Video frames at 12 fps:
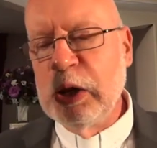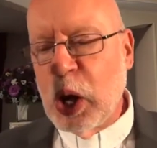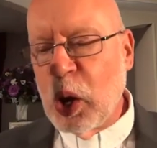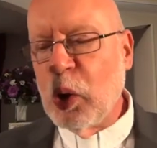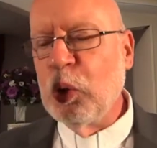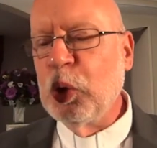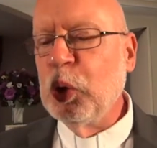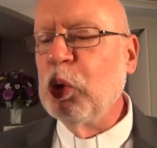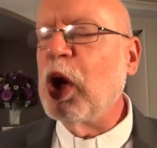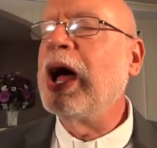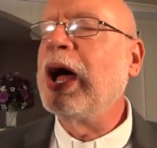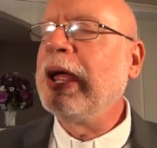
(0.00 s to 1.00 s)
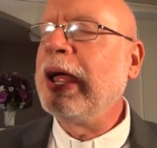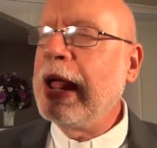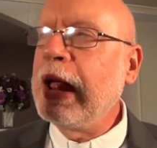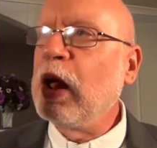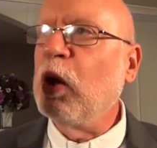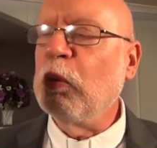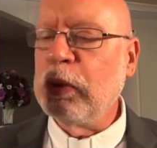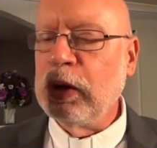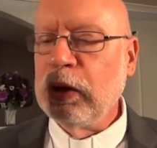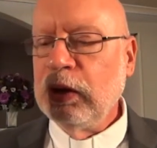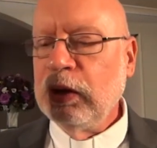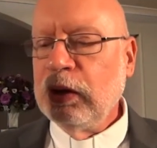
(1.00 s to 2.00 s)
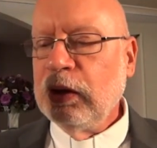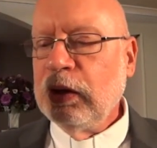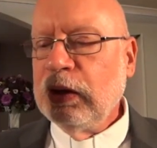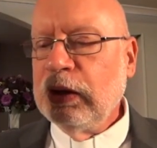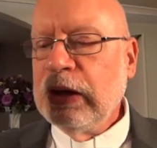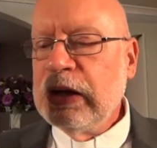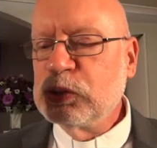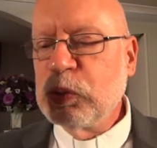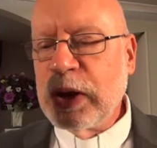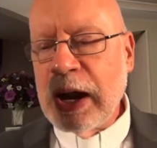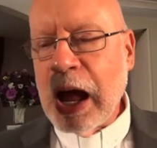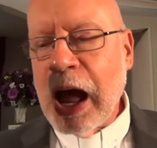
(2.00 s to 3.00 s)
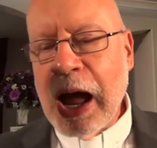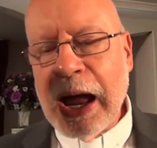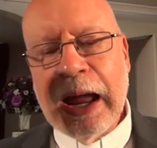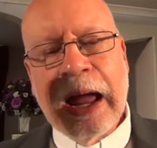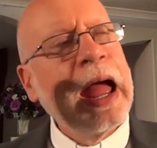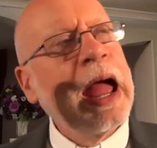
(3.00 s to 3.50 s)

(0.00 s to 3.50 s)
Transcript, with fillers: know who I am is when I